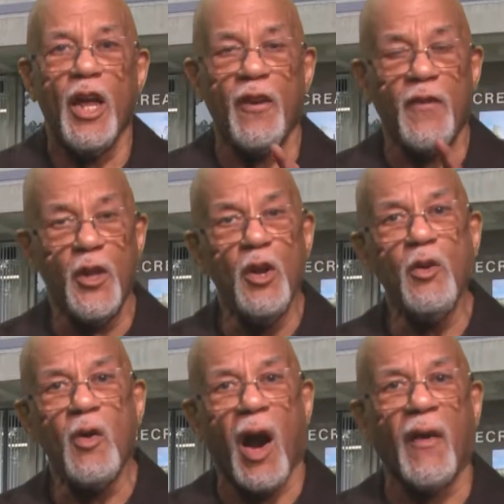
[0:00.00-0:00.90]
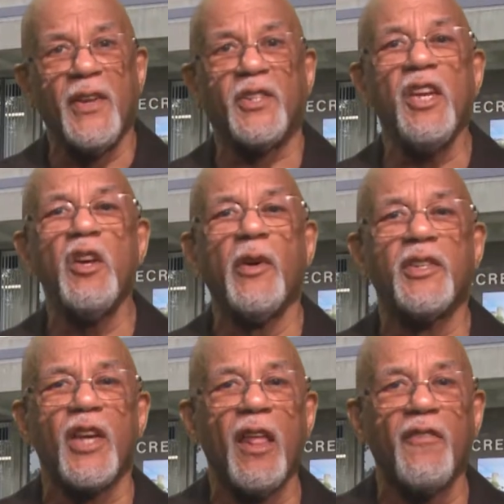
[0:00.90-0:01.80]
If you are a senior in
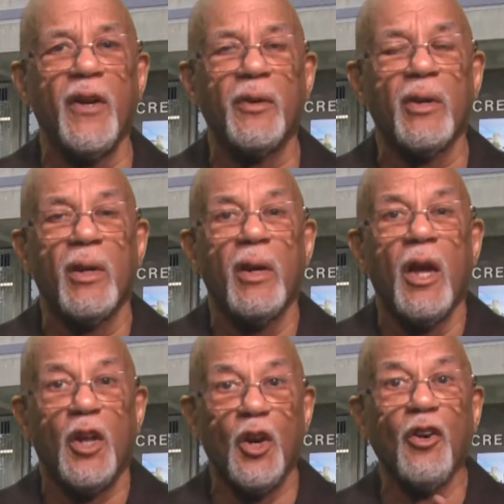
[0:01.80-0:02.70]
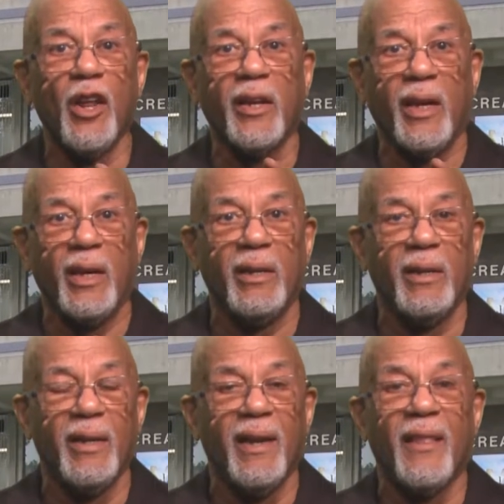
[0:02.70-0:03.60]
Southfield, you're lucky.
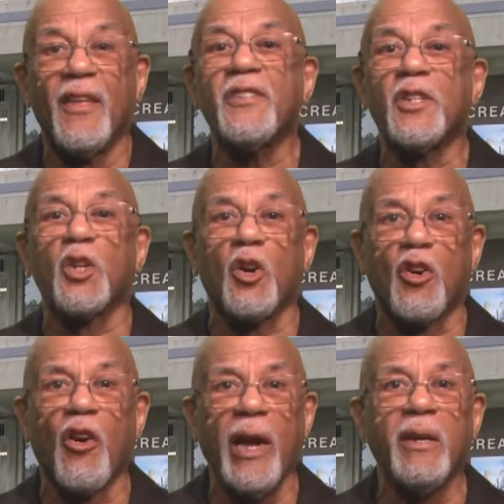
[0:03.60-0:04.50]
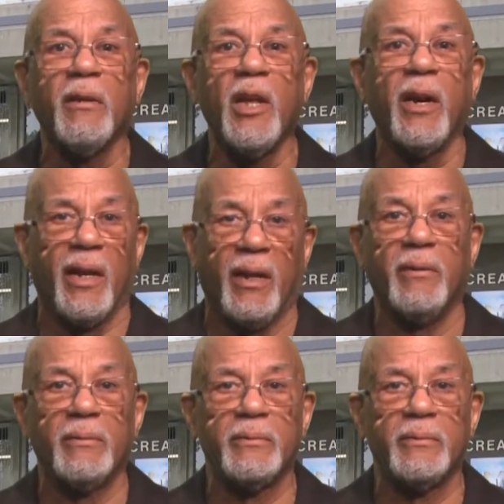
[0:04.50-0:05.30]
This is a great community.